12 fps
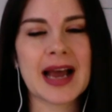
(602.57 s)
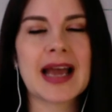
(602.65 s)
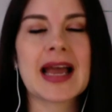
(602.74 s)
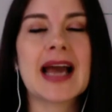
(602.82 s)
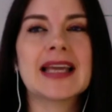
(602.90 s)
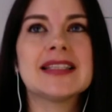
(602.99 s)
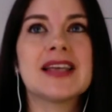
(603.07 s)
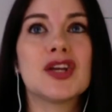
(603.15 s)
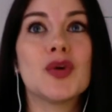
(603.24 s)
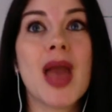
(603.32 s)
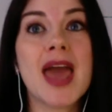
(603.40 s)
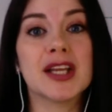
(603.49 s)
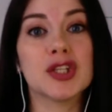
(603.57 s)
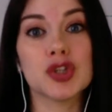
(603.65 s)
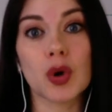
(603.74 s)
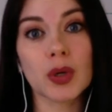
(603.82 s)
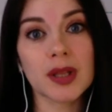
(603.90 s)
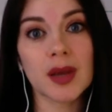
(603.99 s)
I can tell you
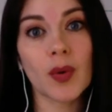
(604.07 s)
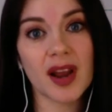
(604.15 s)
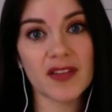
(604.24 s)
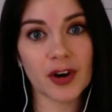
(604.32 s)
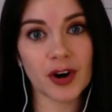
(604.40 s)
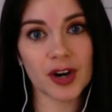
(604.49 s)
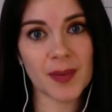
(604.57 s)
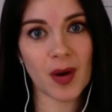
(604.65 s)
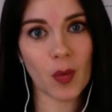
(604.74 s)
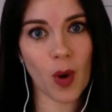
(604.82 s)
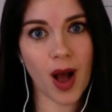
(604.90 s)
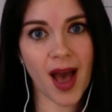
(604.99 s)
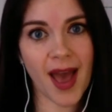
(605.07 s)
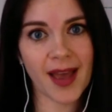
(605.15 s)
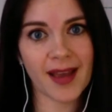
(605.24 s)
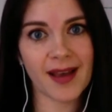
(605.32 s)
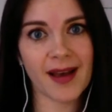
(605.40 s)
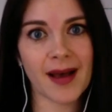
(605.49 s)
anecdotally what I've heard about
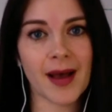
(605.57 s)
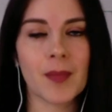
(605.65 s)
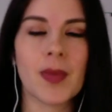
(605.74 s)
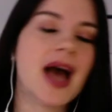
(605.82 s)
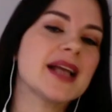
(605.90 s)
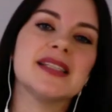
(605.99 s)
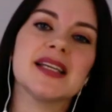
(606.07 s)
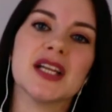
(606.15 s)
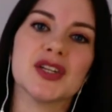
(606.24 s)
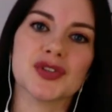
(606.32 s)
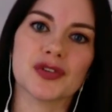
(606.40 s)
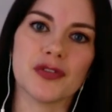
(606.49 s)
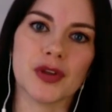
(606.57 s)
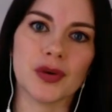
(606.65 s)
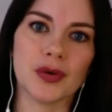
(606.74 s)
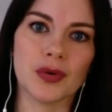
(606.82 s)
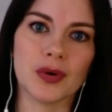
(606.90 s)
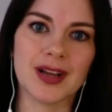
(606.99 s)
why. I did
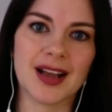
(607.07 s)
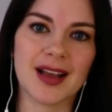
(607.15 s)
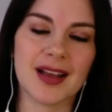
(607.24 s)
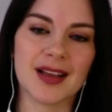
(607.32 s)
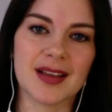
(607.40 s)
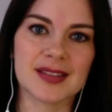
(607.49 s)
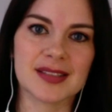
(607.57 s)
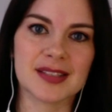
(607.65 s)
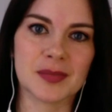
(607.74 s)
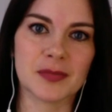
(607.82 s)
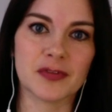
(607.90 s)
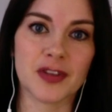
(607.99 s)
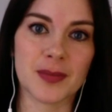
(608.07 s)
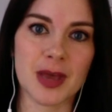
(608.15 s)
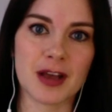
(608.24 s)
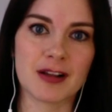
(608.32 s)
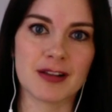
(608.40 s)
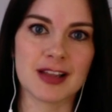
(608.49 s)
interview some
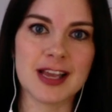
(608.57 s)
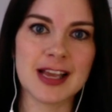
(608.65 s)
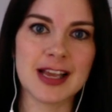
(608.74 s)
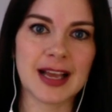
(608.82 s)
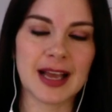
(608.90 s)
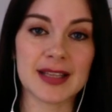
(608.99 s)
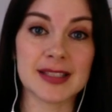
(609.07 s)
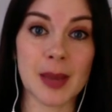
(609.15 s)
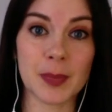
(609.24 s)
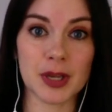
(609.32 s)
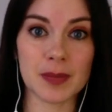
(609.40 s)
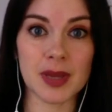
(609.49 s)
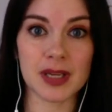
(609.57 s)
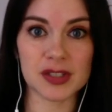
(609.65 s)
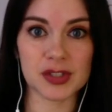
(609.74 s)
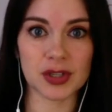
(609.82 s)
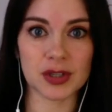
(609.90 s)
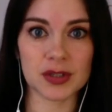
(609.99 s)
female deputy
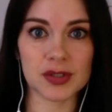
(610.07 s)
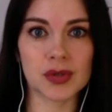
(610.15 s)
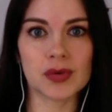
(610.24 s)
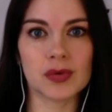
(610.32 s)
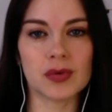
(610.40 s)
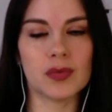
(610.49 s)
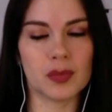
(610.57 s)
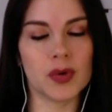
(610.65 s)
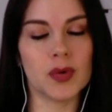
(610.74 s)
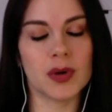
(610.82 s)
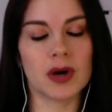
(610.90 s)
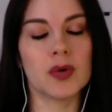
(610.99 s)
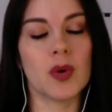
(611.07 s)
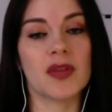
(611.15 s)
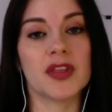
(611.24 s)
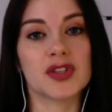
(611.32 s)
ministers who are